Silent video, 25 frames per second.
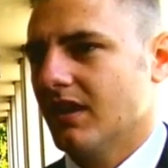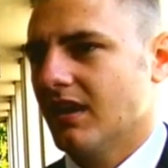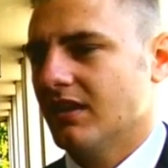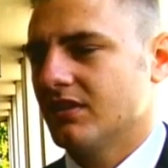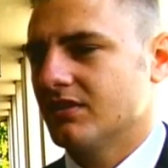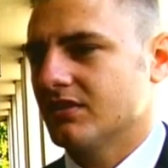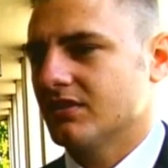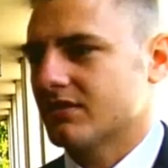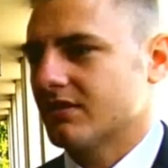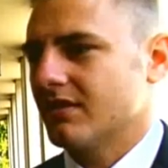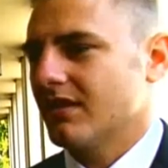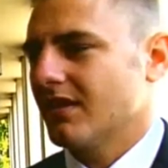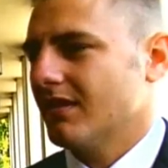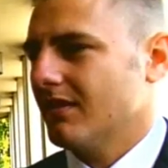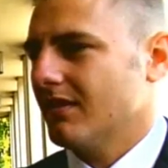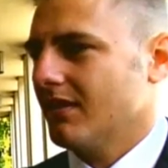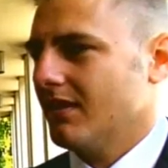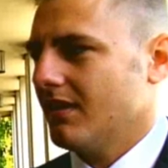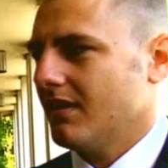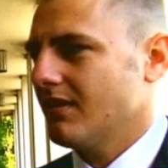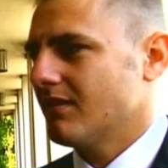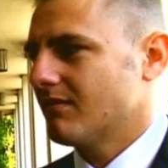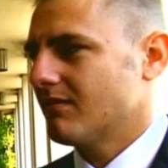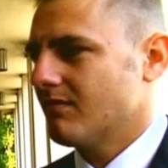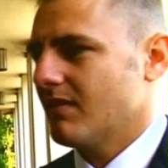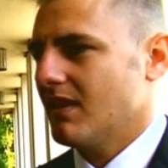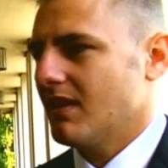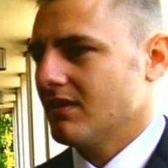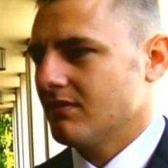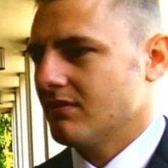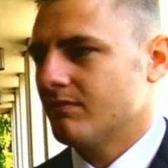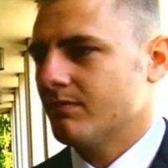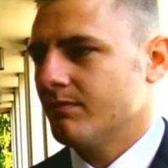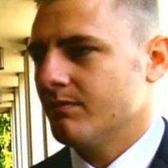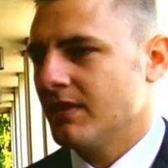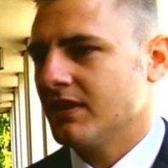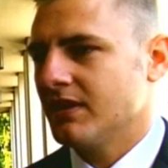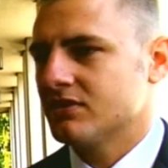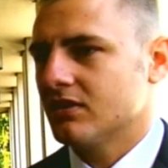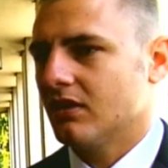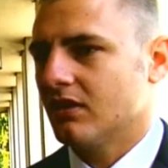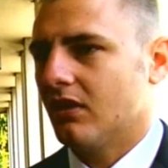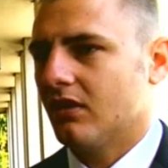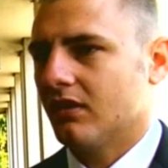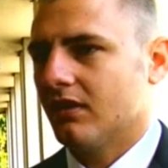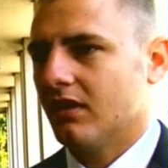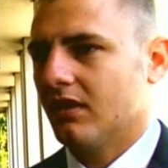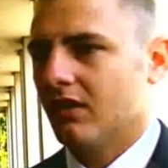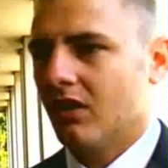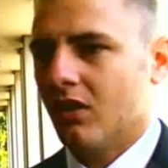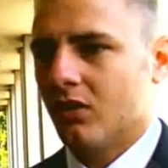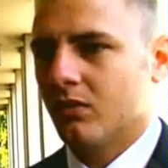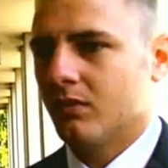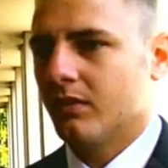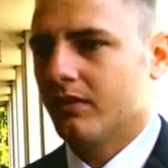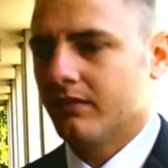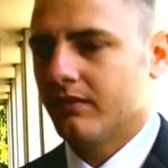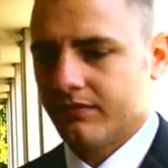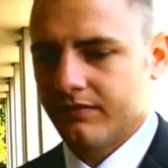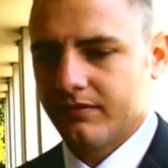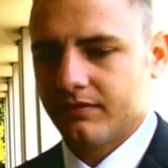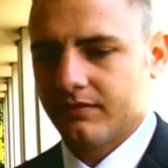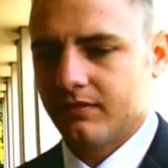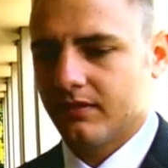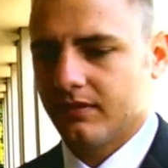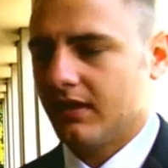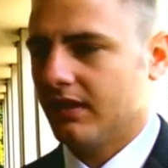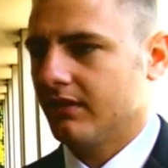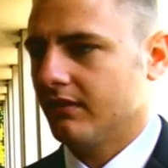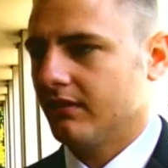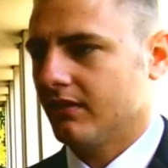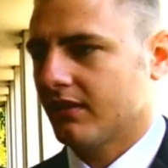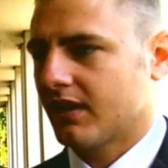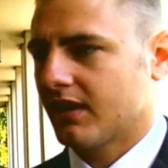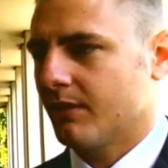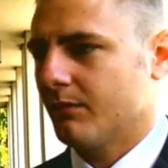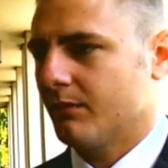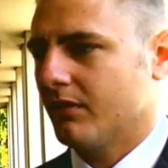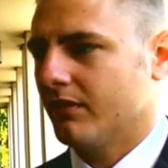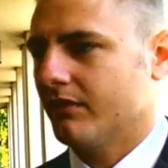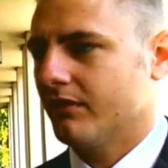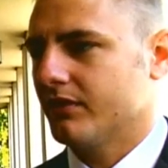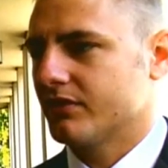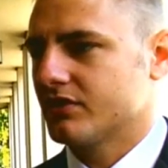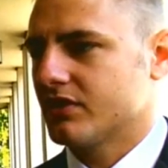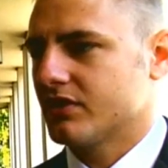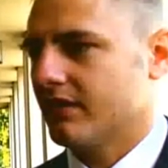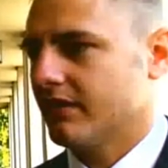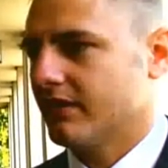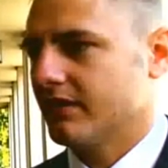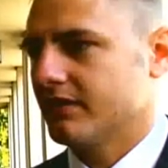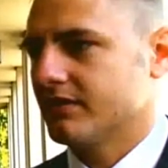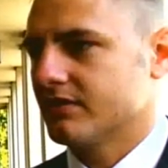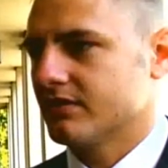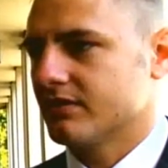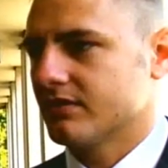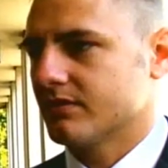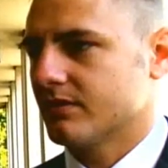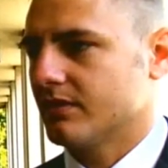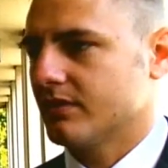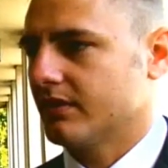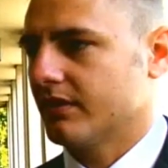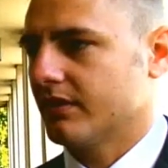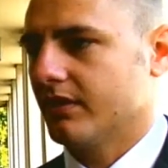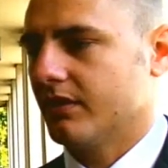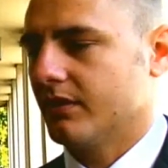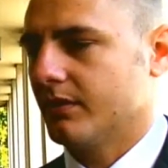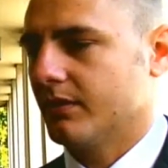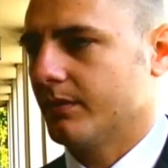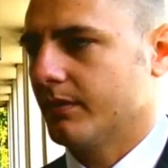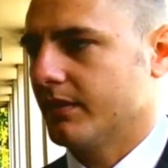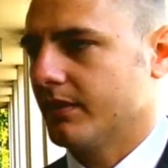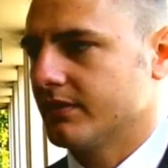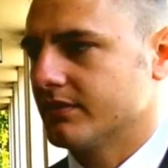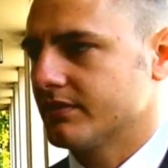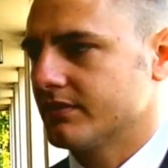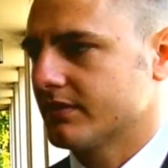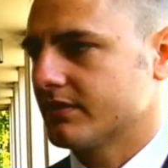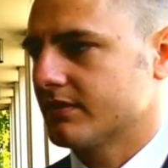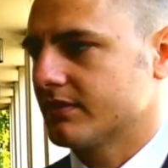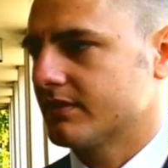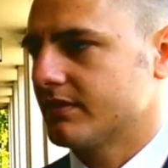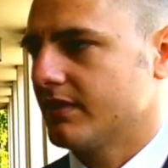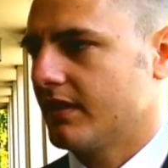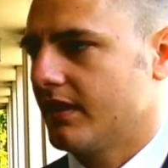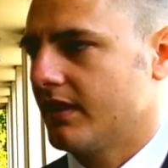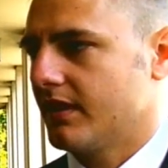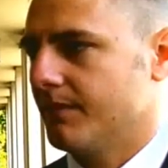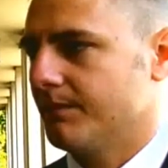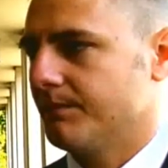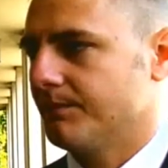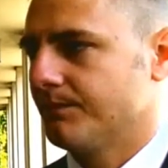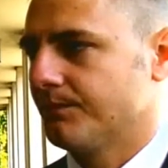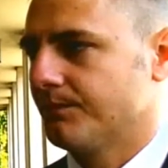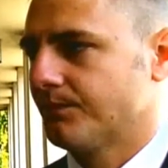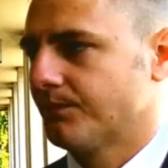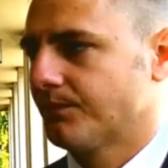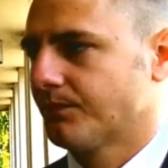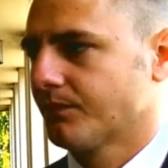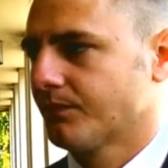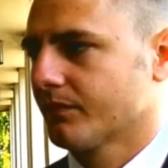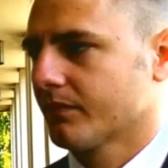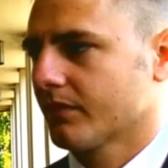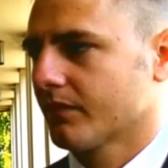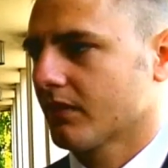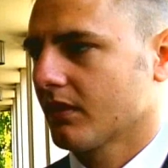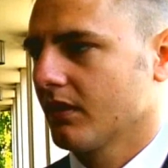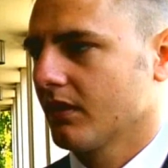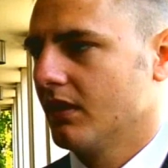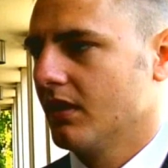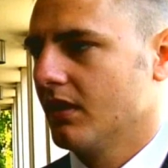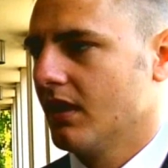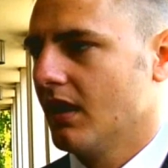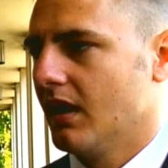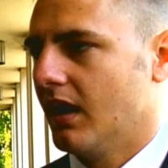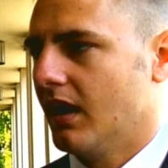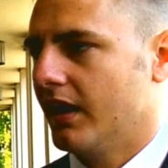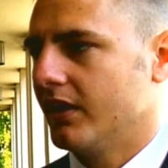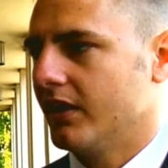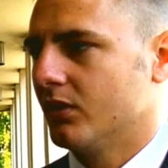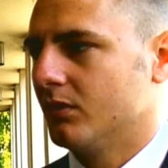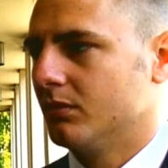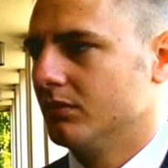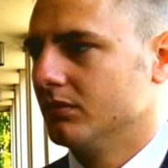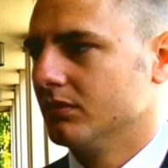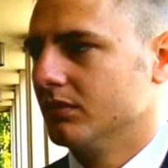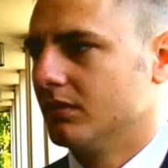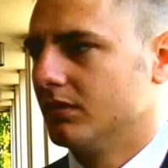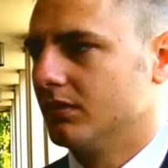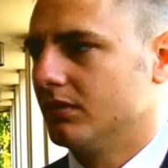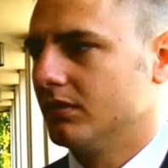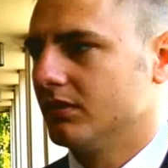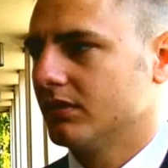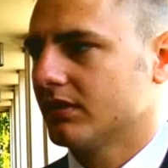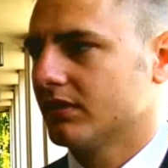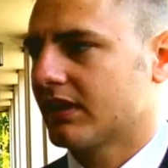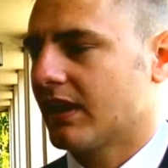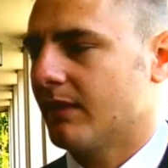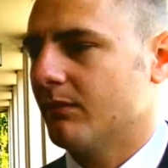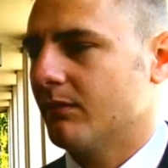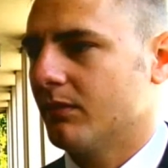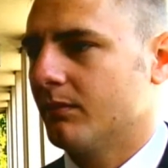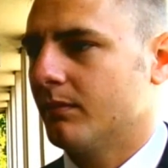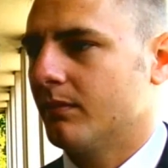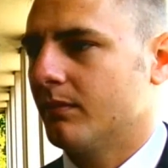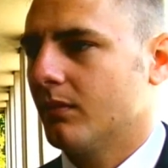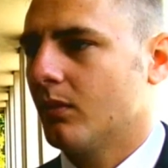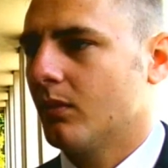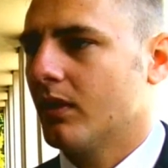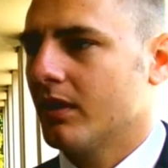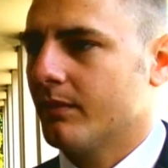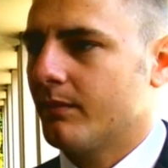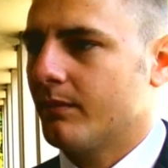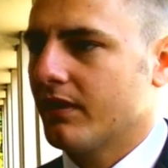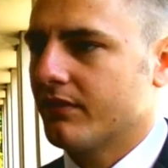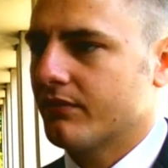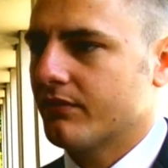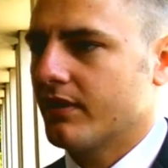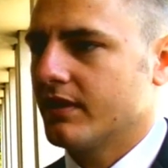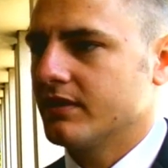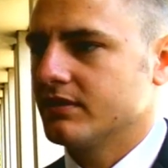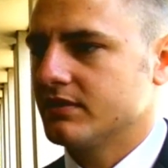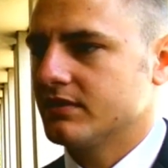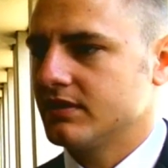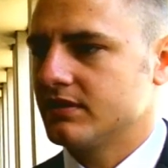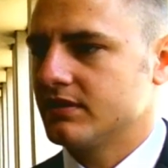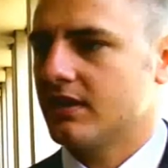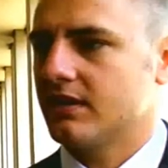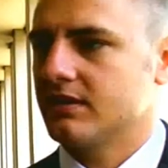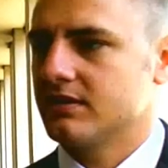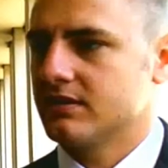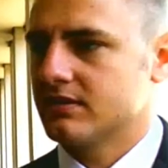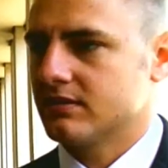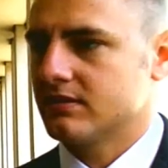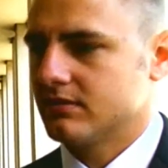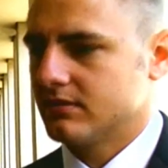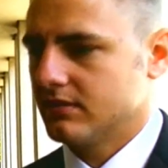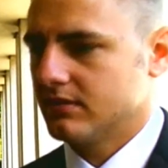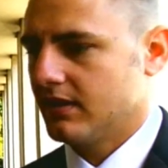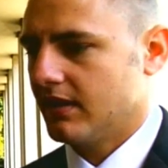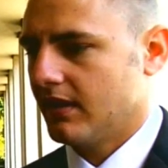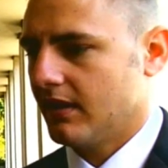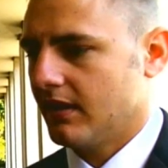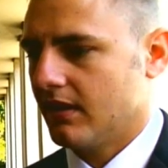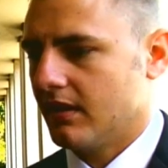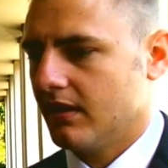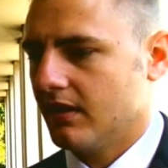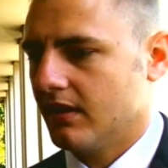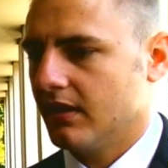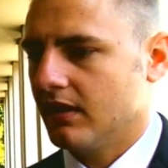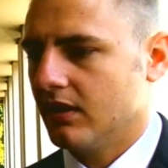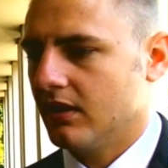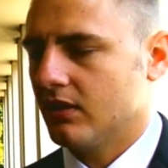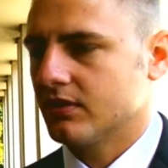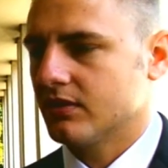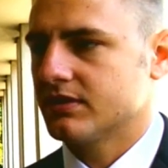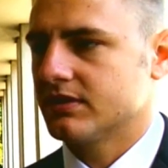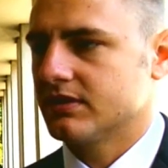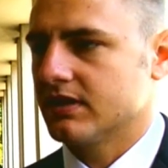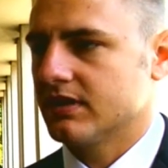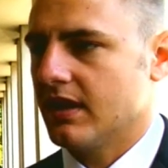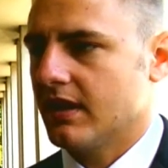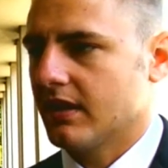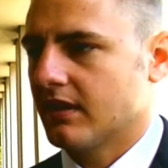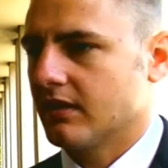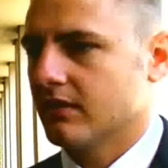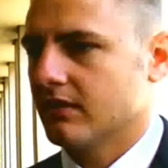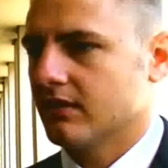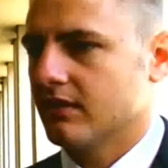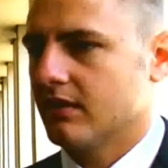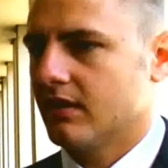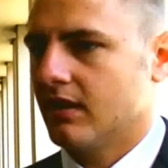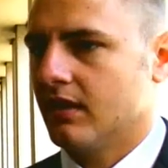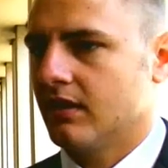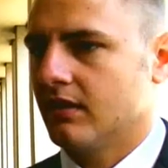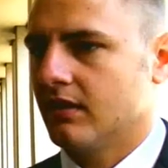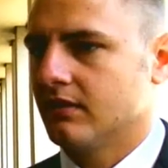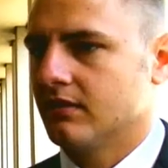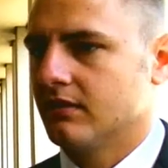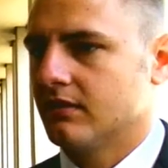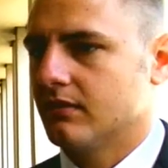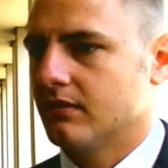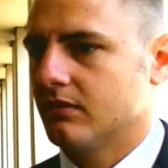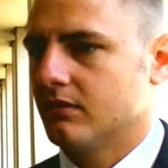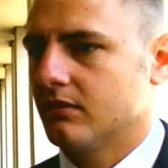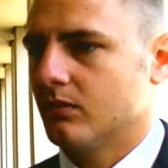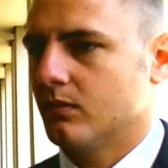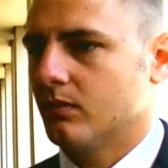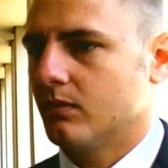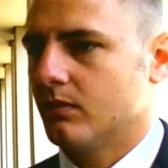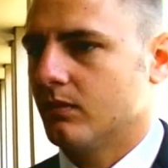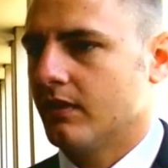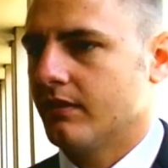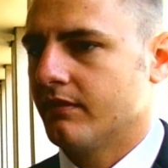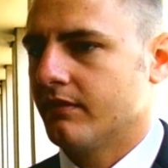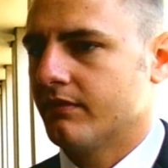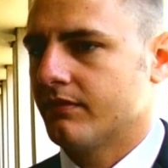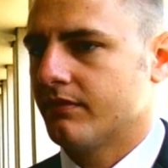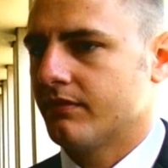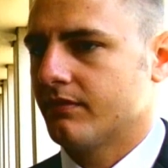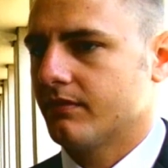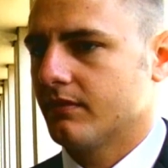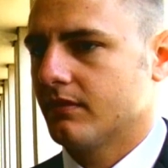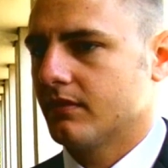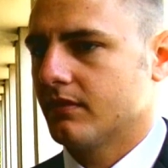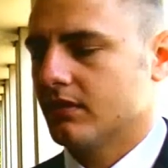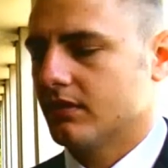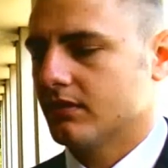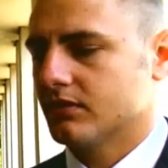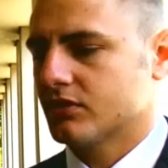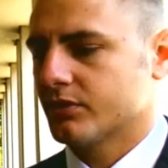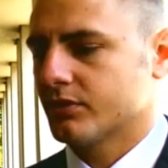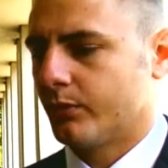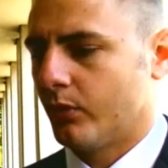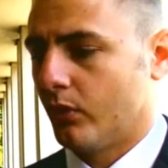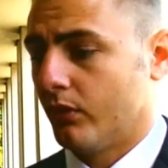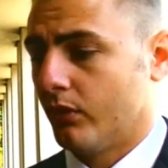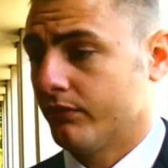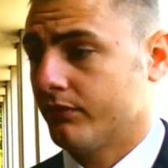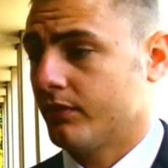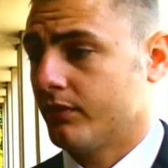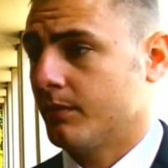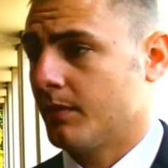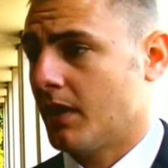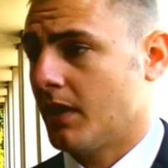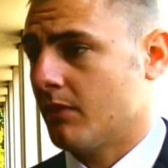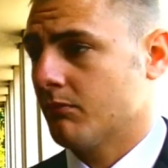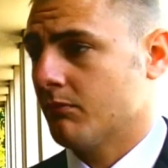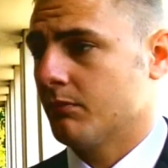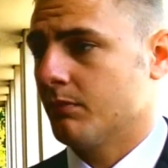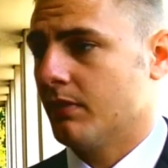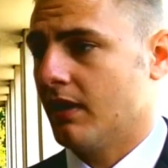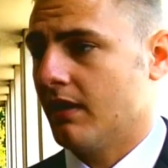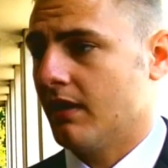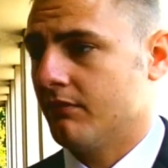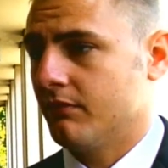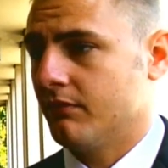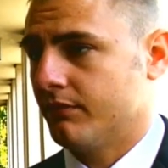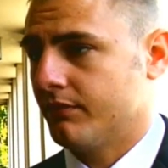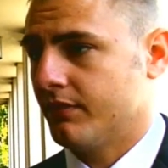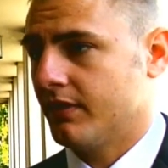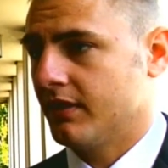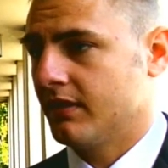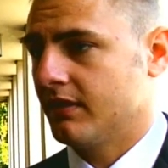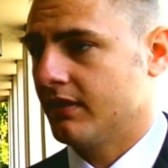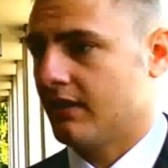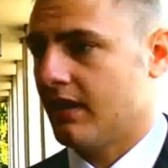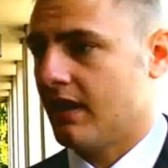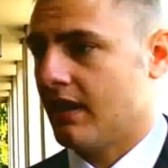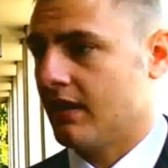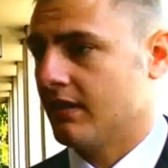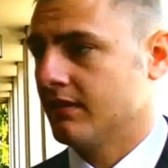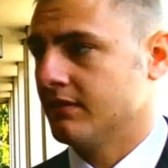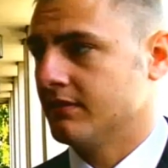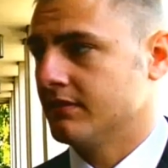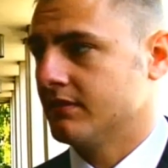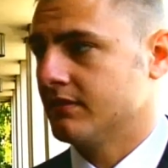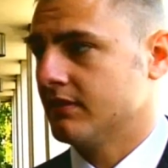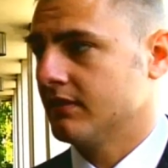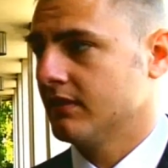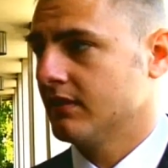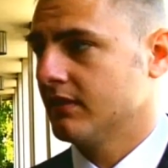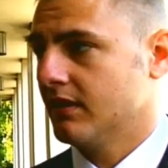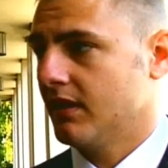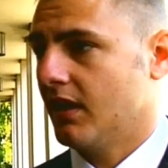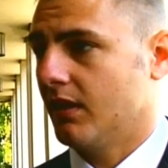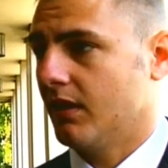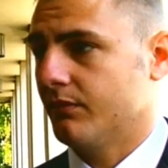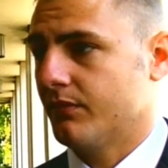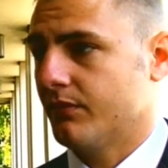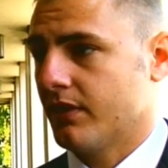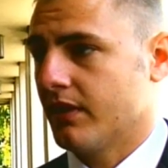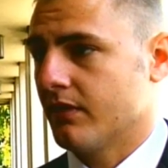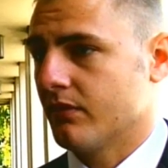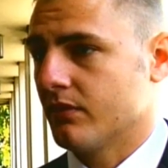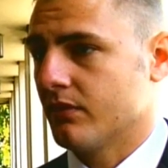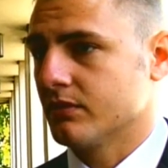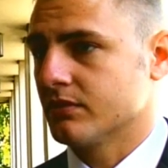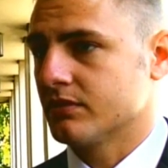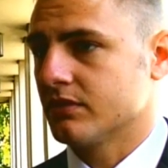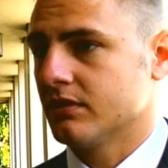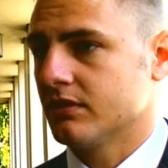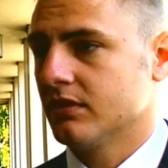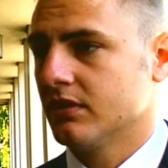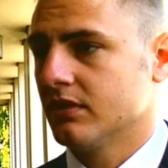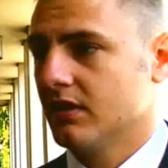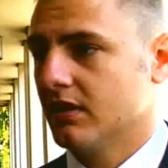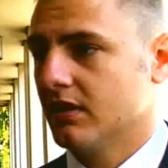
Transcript: it means a lot, along with a couple of other charities as well. It's just I know one of my friends, he lost his leg, and with support from the Army Benevolent Fund and Help for Heroes,